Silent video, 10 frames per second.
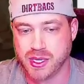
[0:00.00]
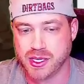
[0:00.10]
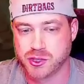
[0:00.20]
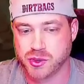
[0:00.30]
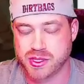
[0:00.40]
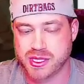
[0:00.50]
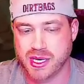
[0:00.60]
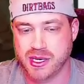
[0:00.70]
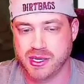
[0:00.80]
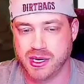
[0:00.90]
So let's
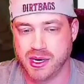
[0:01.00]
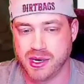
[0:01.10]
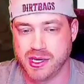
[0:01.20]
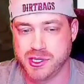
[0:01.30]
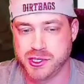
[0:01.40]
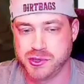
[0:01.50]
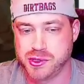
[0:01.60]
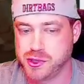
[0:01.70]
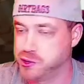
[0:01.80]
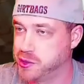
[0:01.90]
say uh, he shoots you,
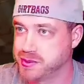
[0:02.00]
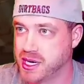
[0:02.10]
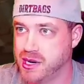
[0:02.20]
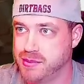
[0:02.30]
you're up top,